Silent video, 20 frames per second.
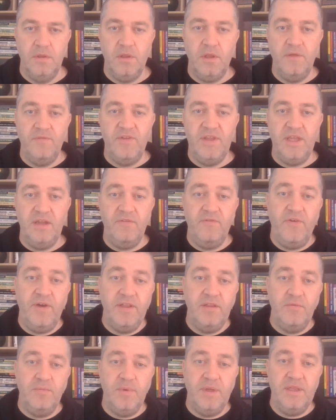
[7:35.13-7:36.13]
So, you've
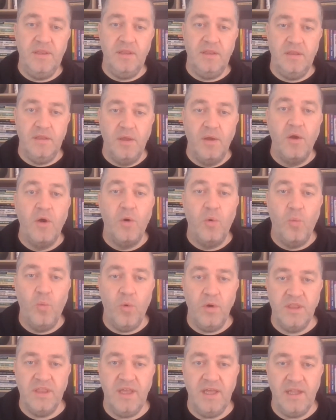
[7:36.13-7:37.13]
identified your risks.
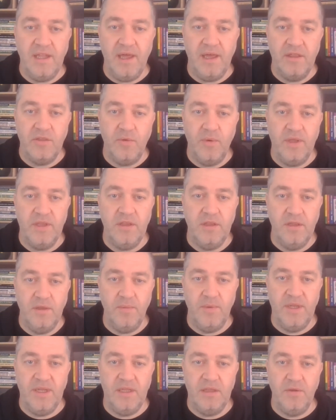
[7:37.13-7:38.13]
What's that last question
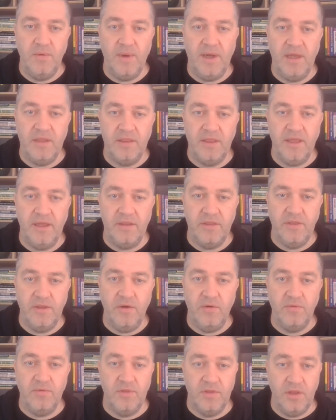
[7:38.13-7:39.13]
that we need to ask
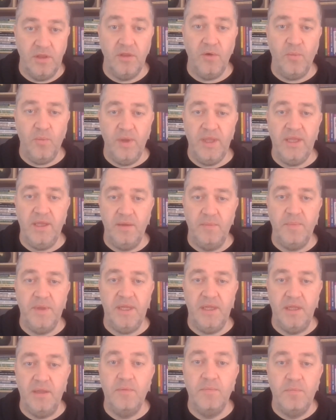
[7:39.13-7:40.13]
ourselves so that we can
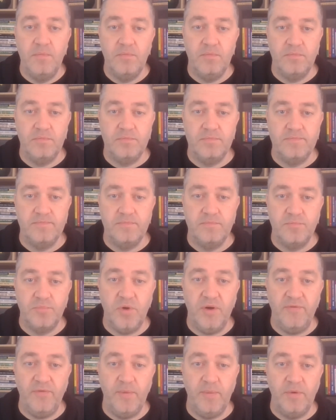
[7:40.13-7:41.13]
be
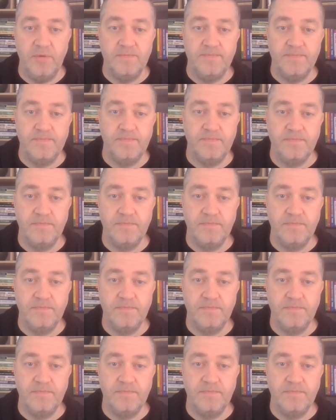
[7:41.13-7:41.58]
profitable?